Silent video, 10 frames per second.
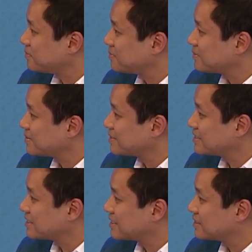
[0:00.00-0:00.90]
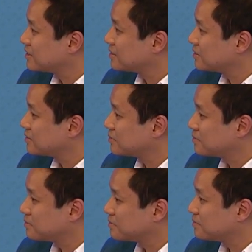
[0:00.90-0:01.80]

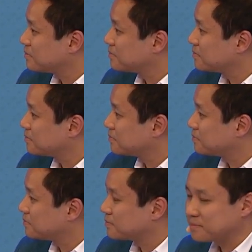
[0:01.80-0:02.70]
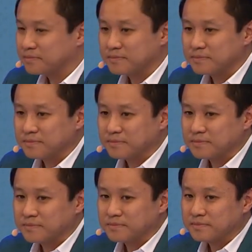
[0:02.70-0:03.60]

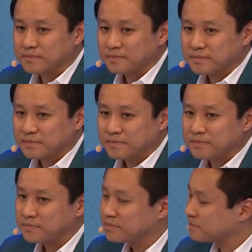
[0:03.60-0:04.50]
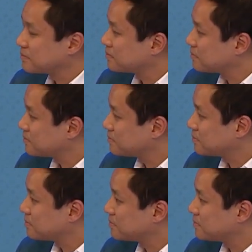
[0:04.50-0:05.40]

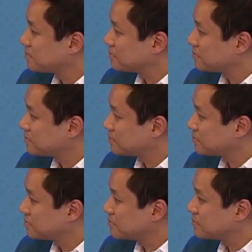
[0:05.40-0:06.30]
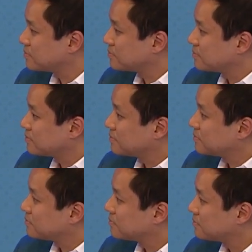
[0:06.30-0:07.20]

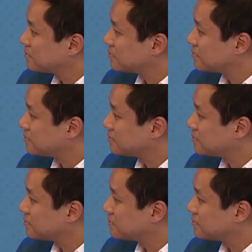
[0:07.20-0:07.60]
(not speaking)